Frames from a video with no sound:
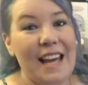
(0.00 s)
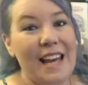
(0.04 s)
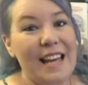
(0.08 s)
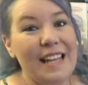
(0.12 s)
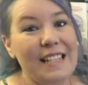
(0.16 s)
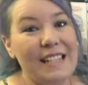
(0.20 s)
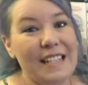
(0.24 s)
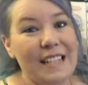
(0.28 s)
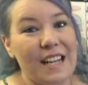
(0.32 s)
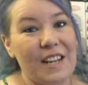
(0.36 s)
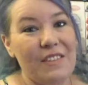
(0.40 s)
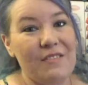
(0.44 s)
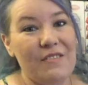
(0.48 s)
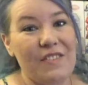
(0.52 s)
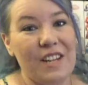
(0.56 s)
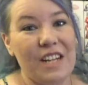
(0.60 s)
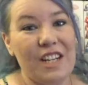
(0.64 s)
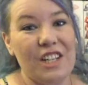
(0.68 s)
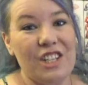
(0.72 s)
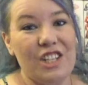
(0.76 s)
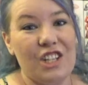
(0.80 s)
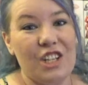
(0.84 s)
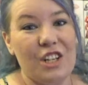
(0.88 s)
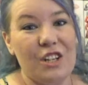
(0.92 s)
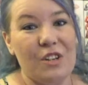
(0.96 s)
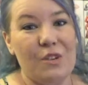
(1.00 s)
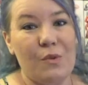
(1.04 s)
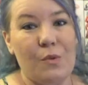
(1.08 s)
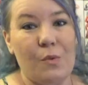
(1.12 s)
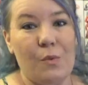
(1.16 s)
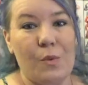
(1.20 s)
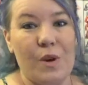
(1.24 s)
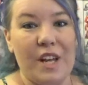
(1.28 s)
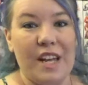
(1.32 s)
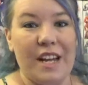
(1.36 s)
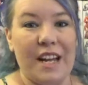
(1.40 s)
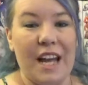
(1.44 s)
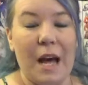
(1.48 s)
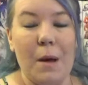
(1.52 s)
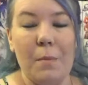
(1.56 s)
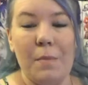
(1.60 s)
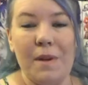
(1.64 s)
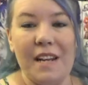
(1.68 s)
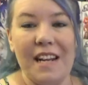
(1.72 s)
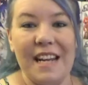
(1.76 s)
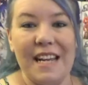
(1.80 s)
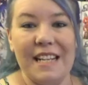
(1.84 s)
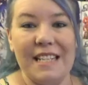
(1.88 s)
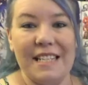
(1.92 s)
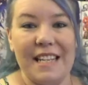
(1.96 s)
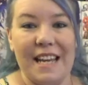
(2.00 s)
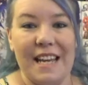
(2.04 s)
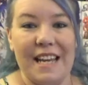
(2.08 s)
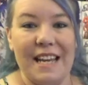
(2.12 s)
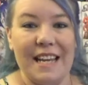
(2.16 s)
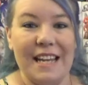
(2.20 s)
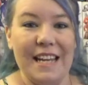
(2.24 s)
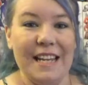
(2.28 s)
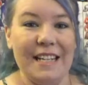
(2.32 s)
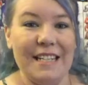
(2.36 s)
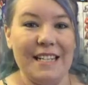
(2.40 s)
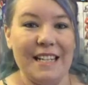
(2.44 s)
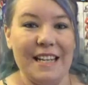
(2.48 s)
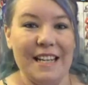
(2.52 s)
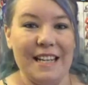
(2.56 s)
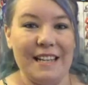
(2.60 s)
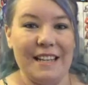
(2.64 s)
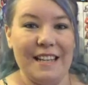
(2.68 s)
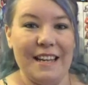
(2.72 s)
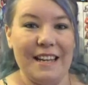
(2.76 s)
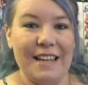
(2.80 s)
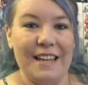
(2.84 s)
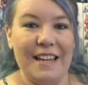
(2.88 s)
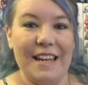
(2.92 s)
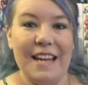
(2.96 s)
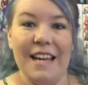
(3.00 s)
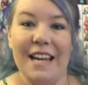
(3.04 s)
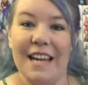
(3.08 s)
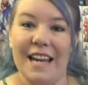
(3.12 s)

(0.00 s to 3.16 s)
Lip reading: it's a convention where companies can get together